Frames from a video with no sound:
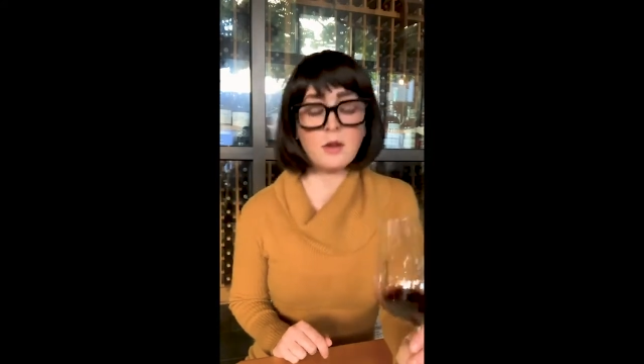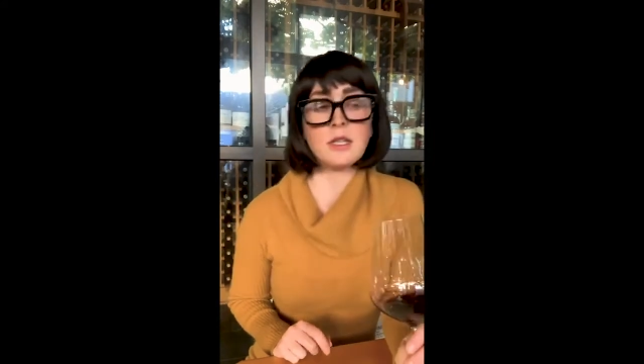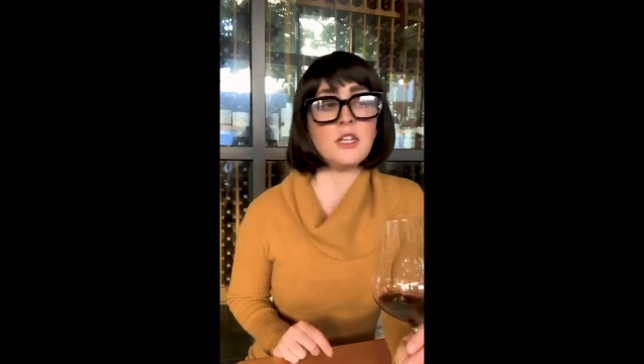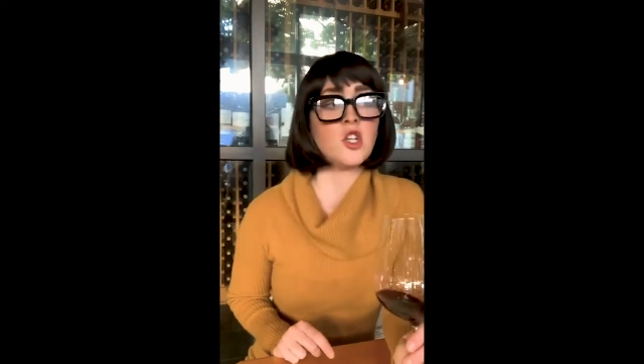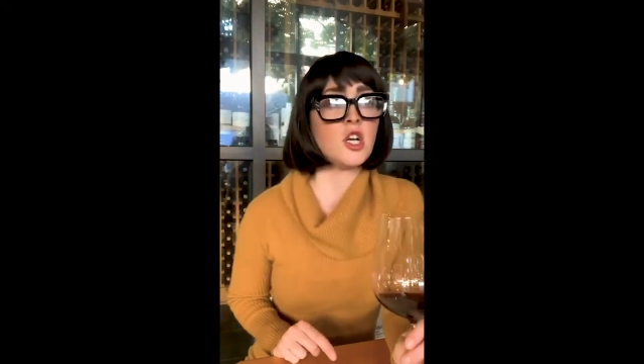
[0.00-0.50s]

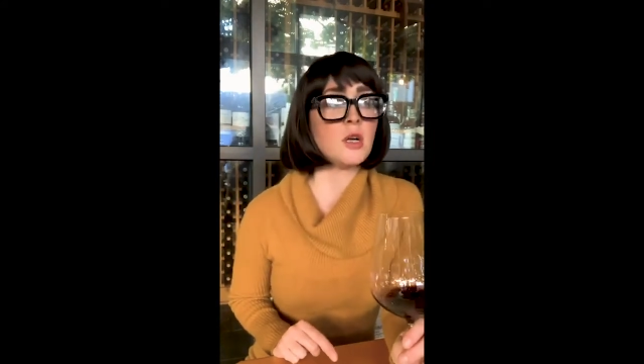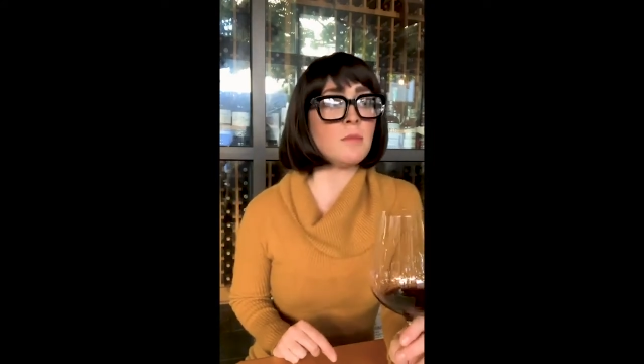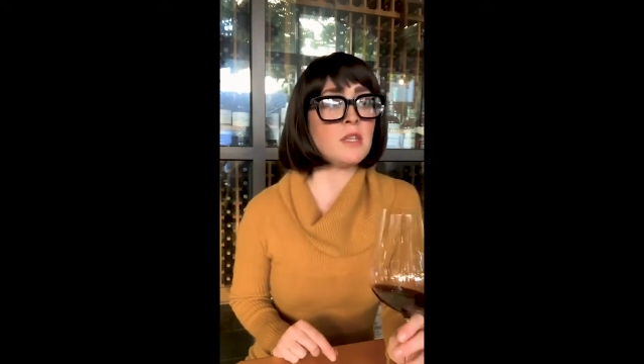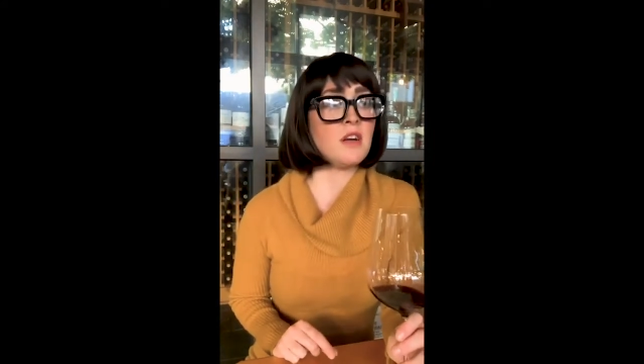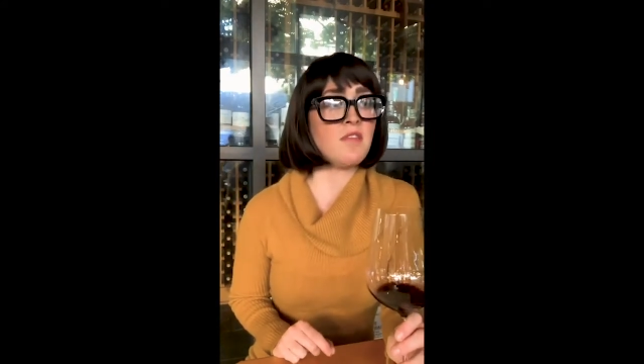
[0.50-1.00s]
else in
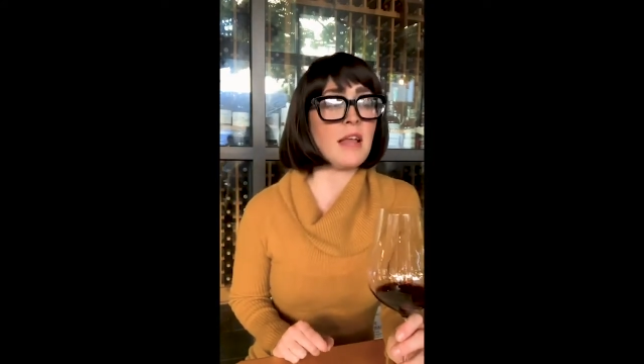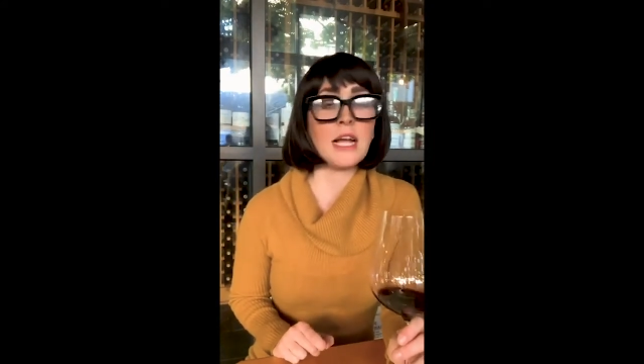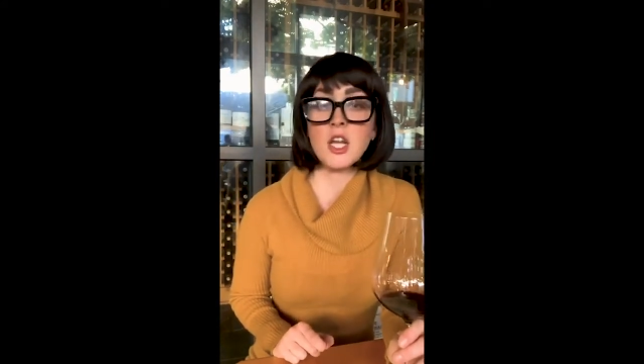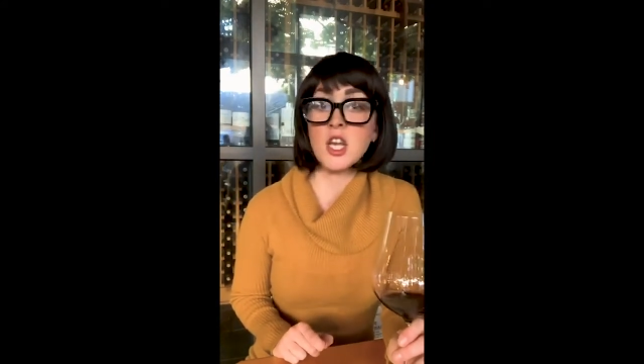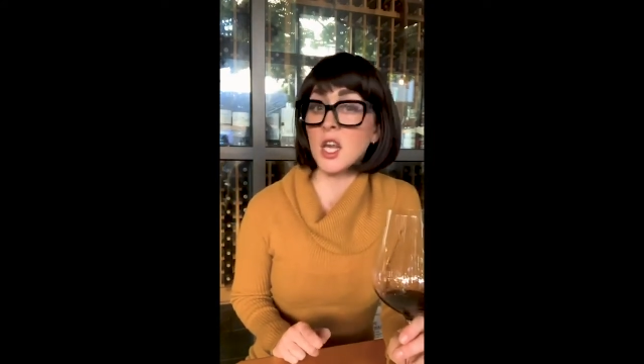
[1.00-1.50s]
terms of
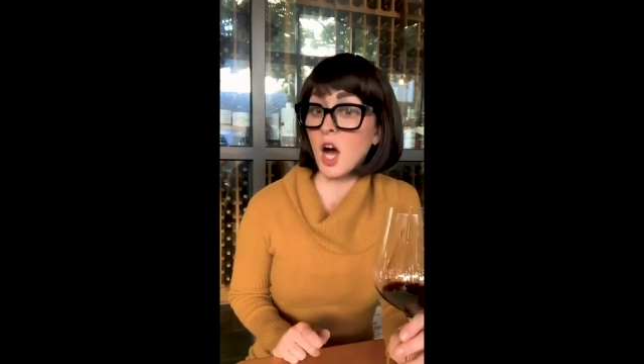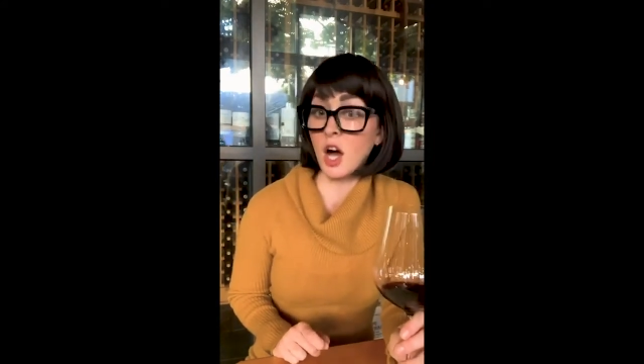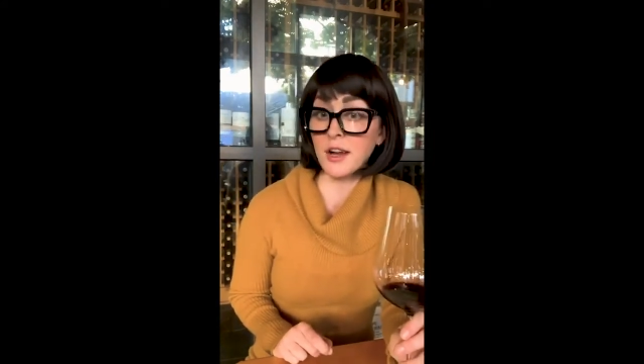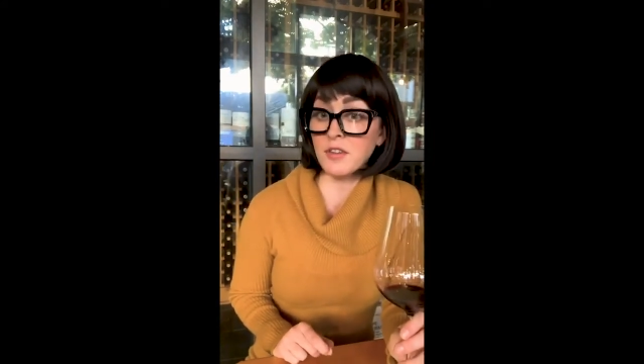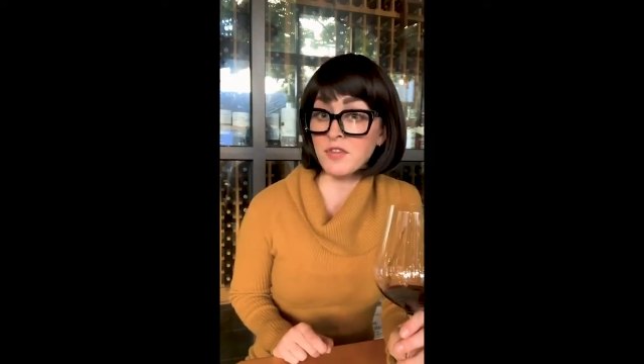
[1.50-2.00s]
like
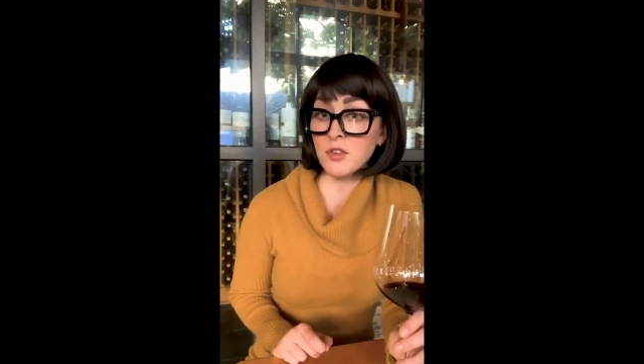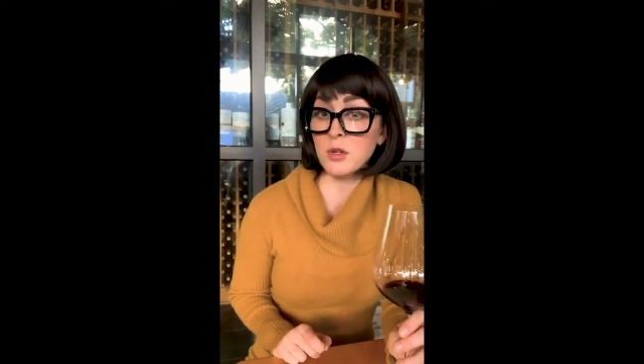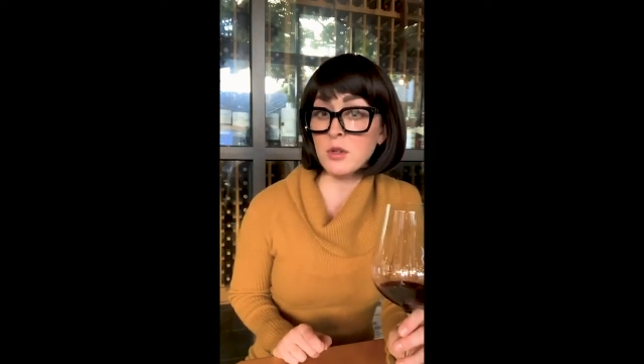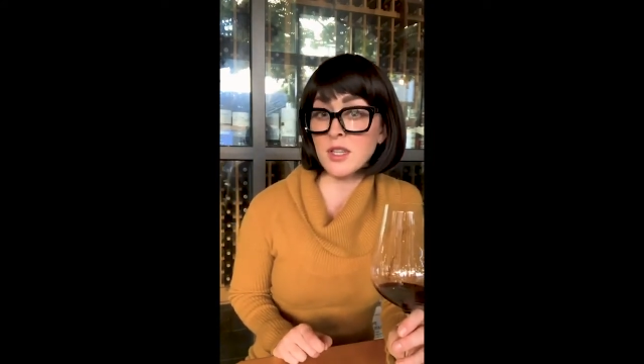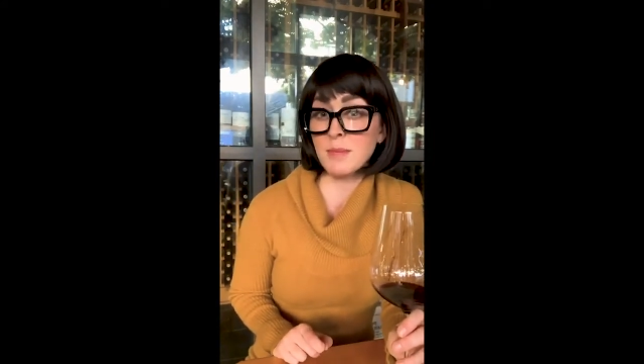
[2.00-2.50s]

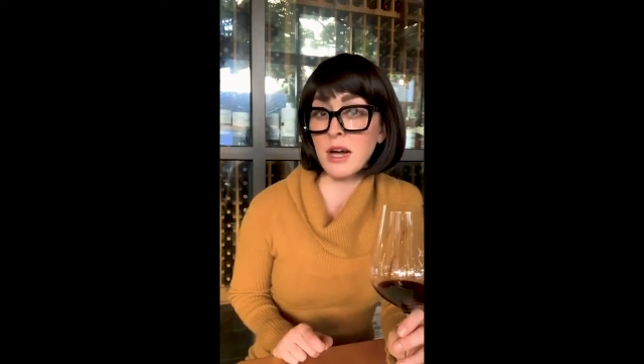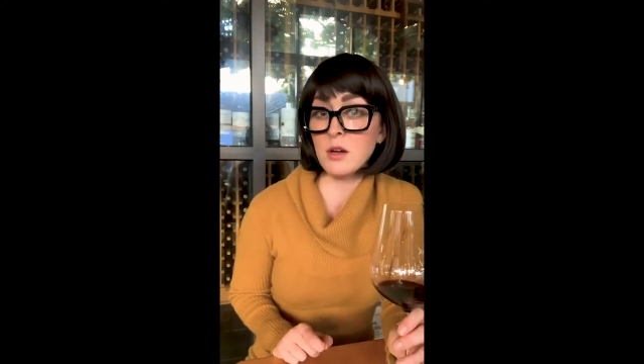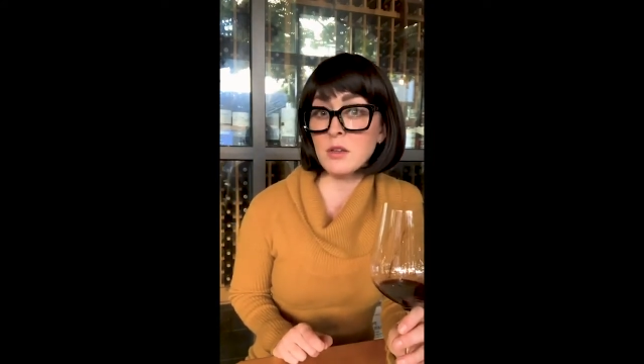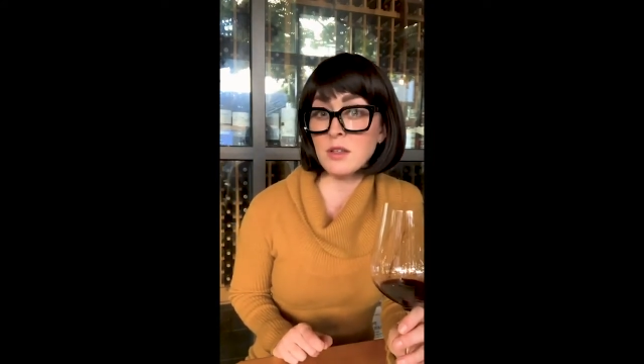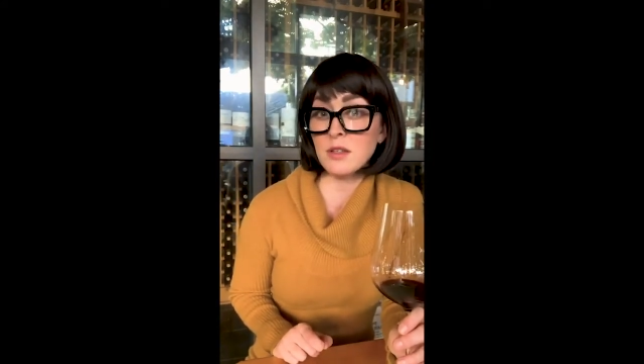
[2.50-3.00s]
non-fruit
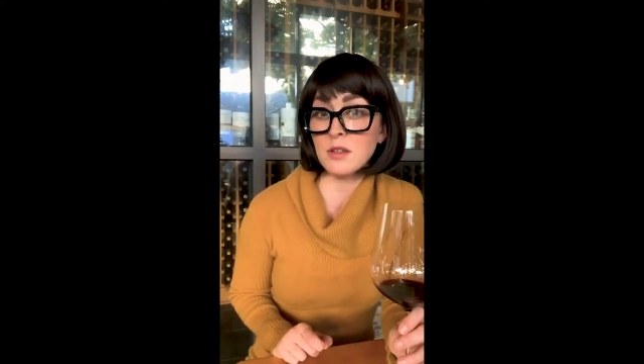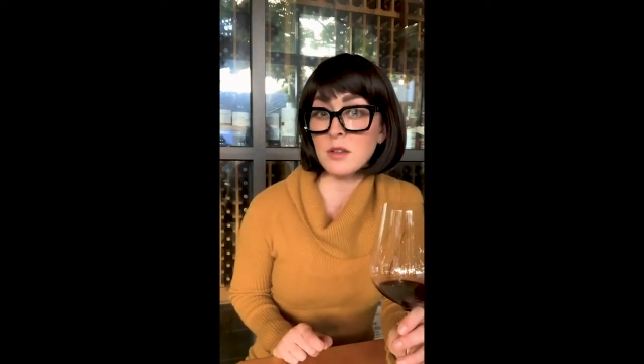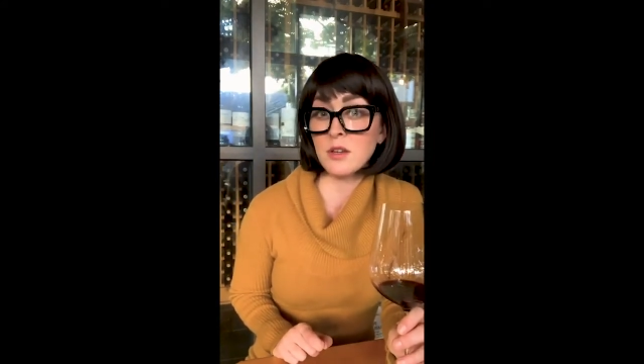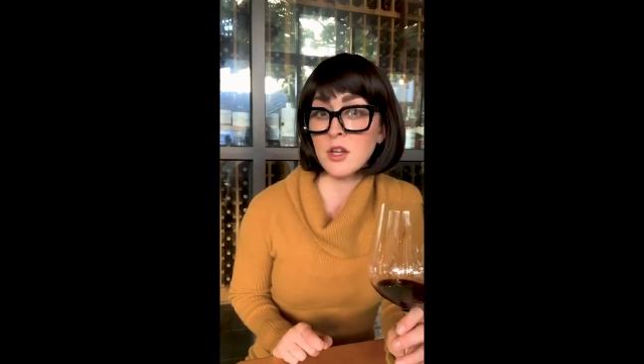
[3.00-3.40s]
smells?